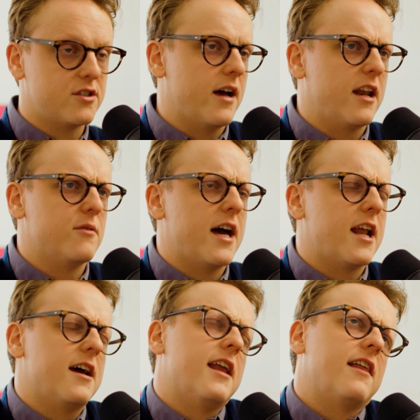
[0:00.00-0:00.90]
So, and
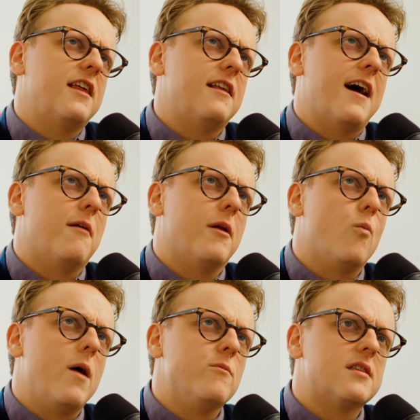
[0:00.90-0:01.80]
I think now, I'm like,
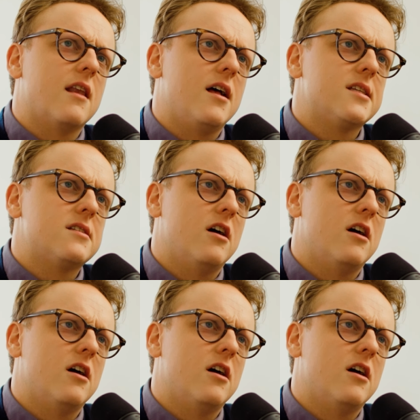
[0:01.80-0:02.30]
when was the last